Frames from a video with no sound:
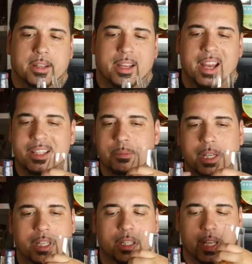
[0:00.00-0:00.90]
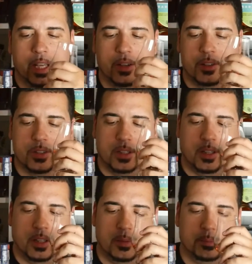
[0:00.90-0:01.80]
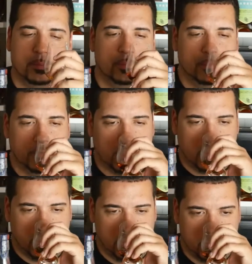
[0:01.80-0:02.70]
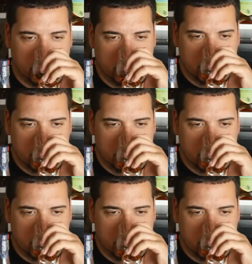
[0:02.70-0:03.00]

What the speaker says: as many layers in it.